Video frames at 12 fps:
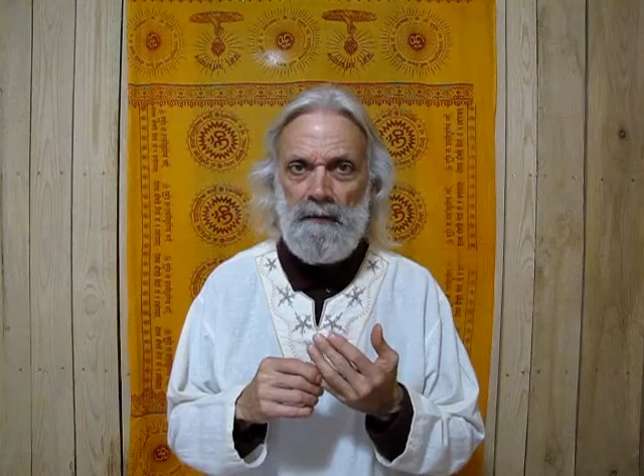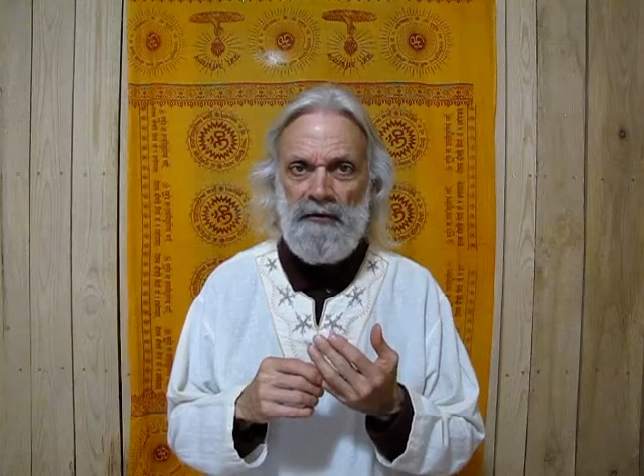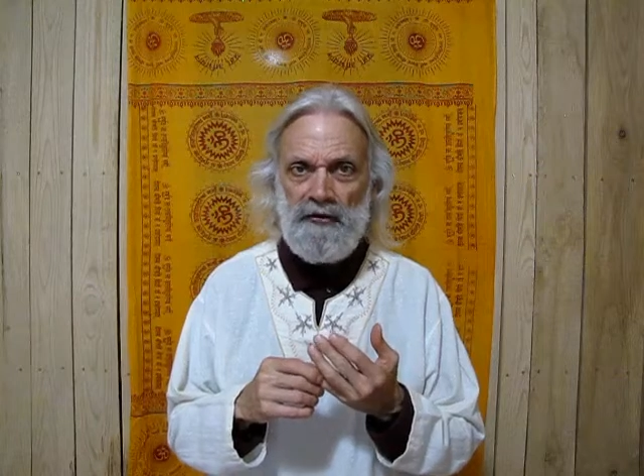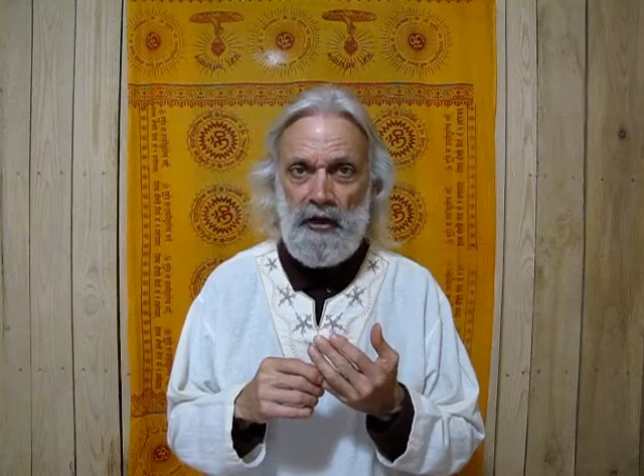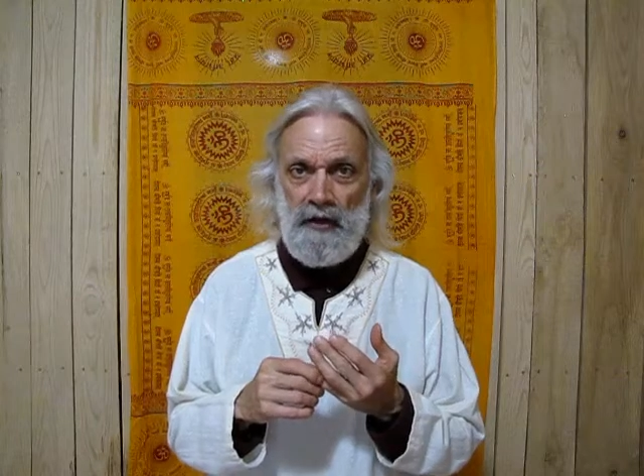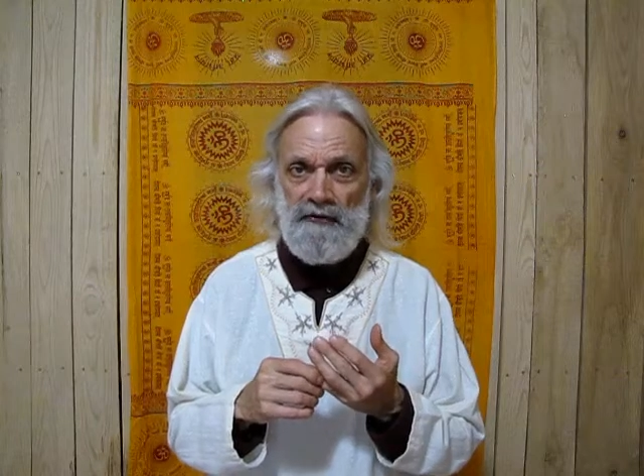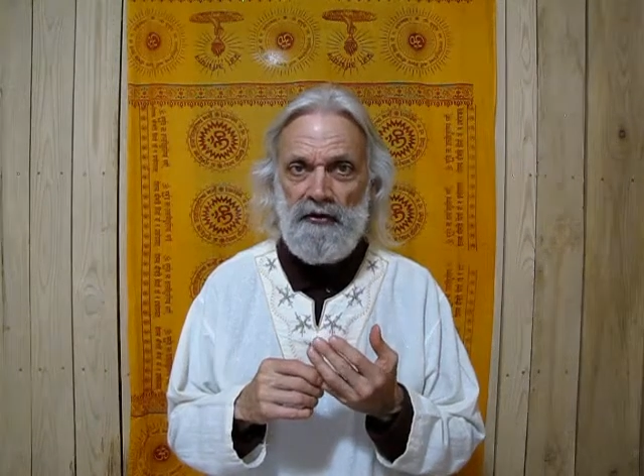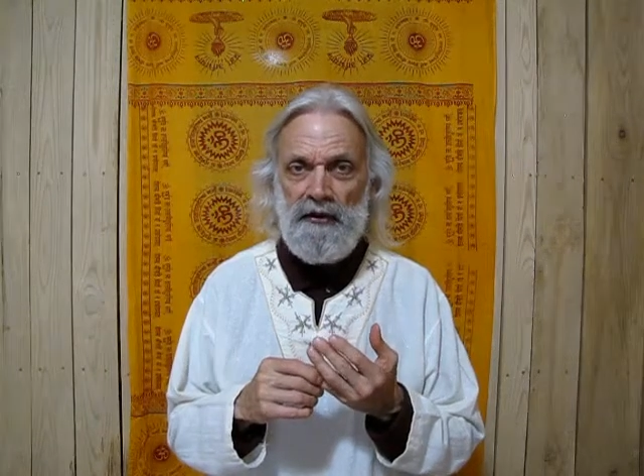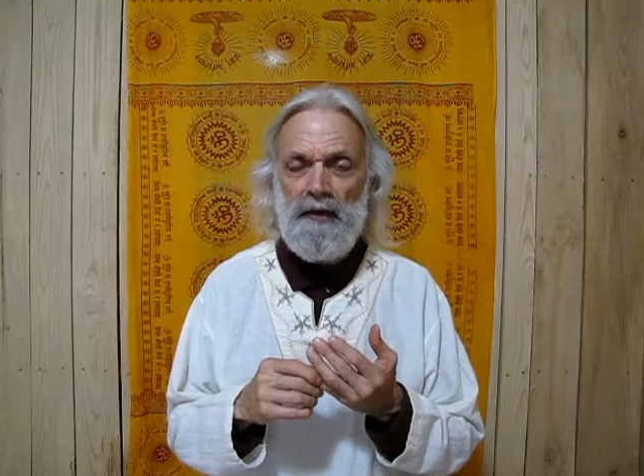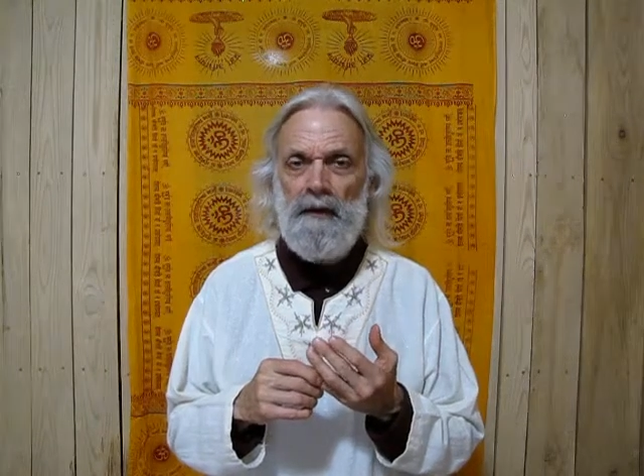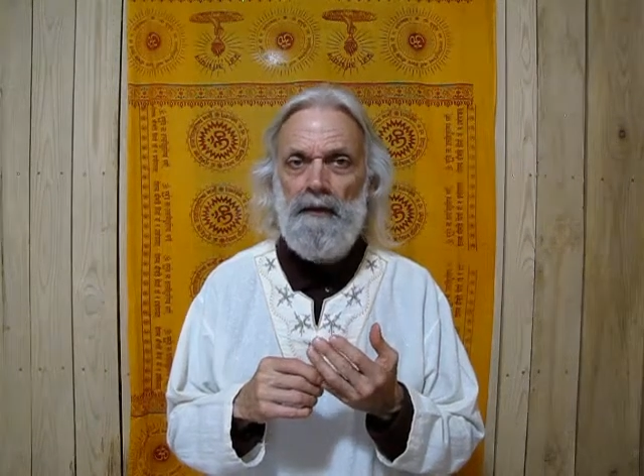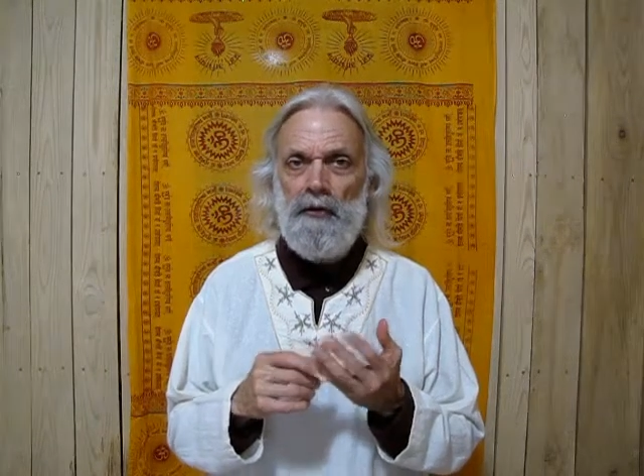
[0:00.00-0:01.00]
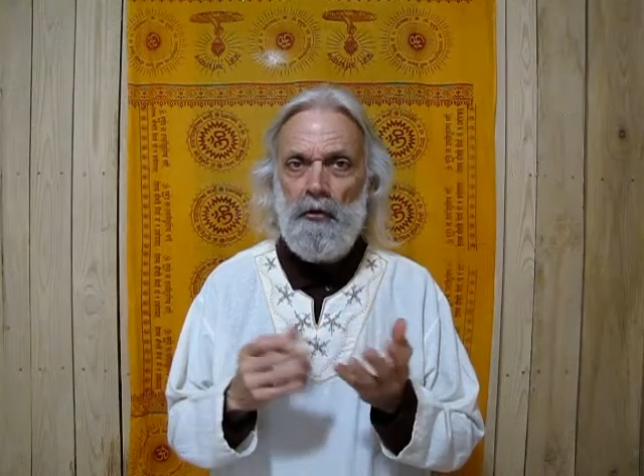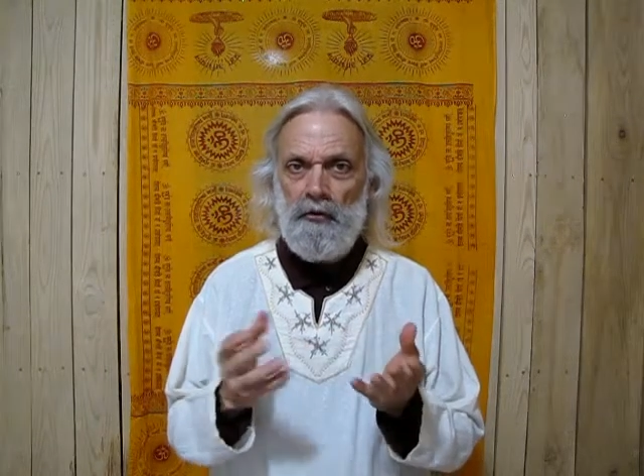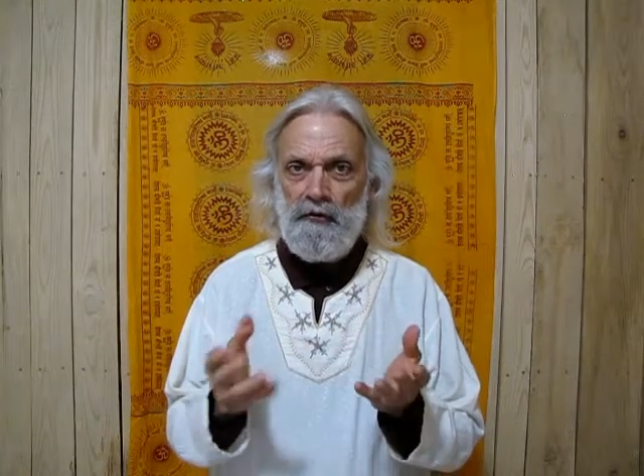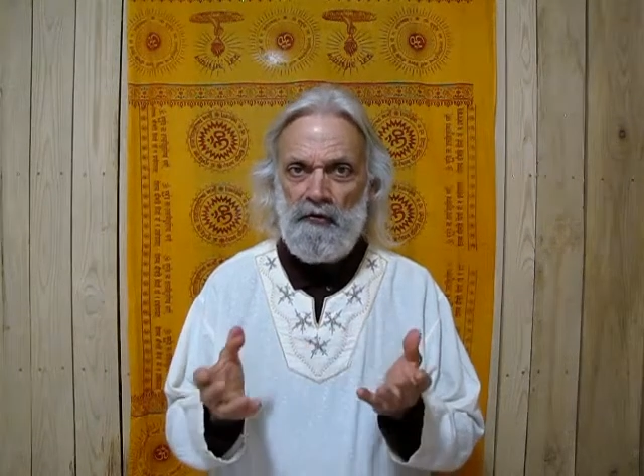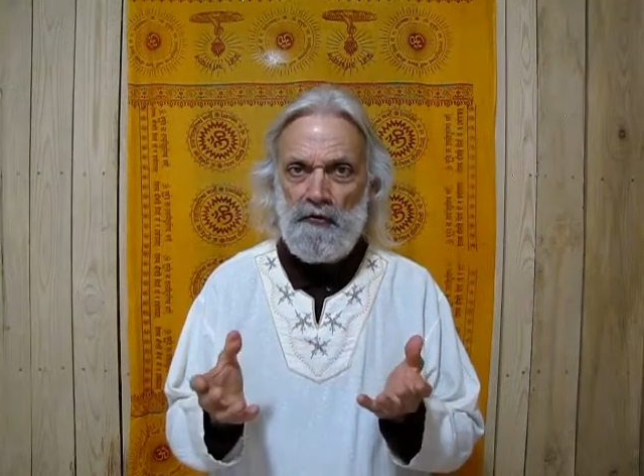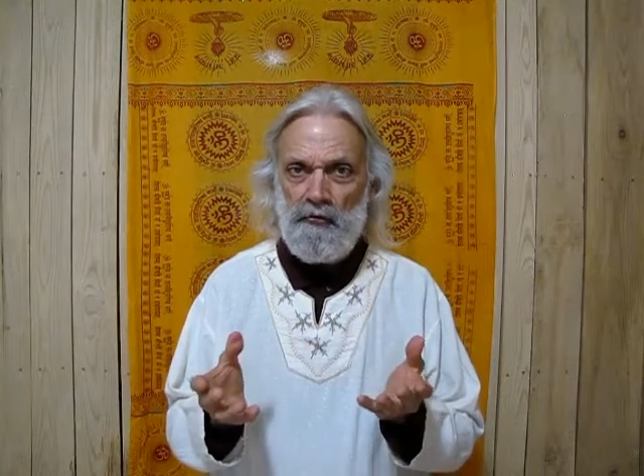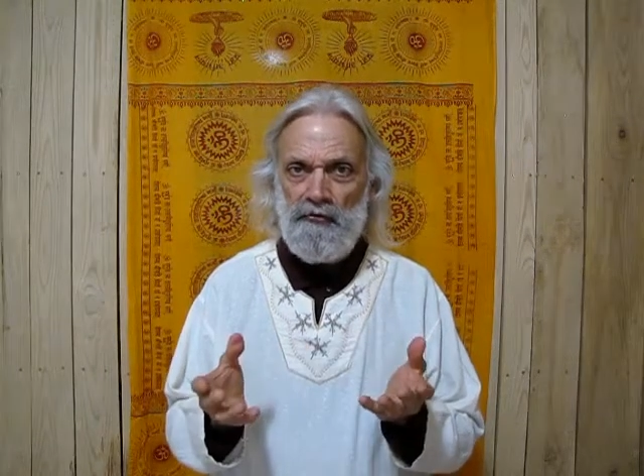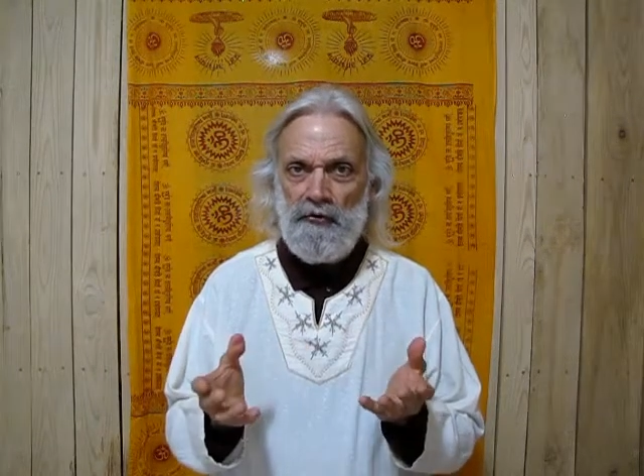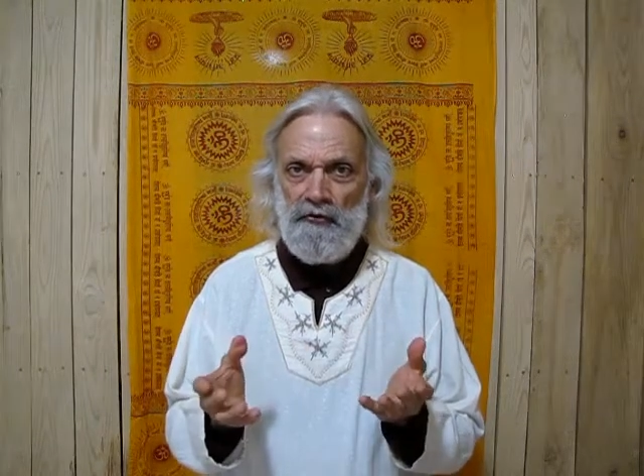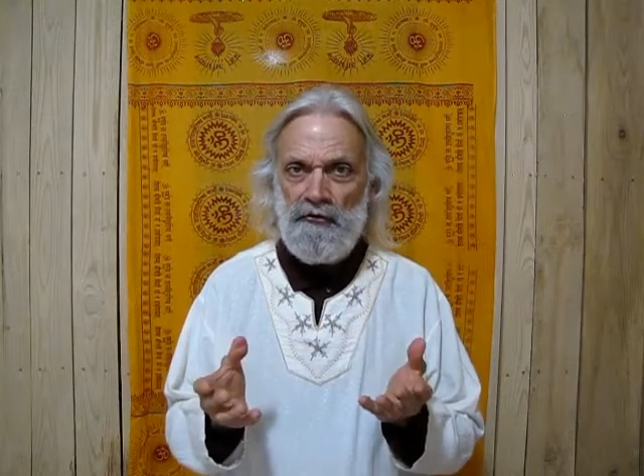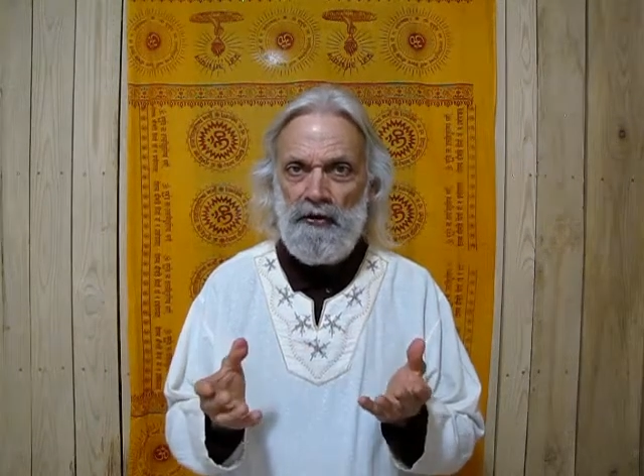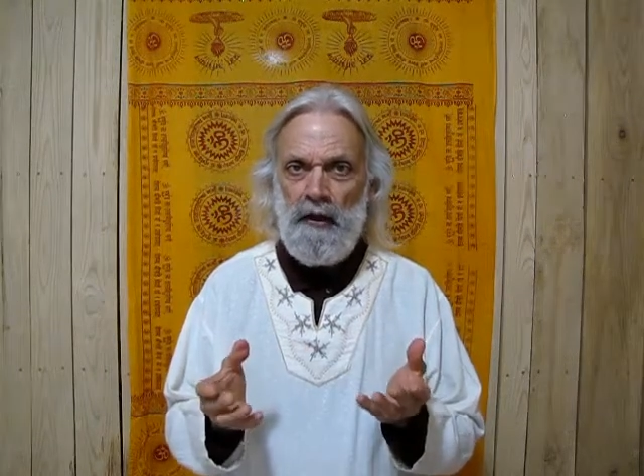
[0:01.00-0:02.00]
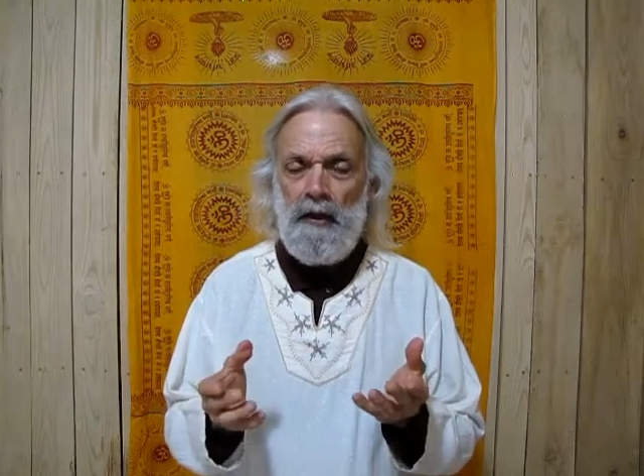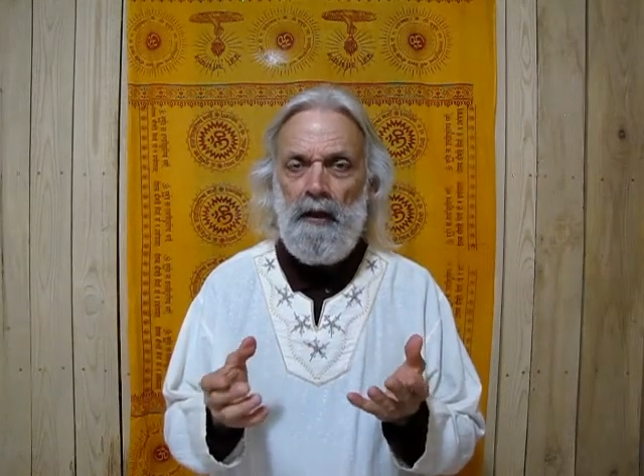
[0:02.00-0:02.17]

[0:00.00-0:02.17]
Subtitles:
Patanjali in the Yoga Sutras.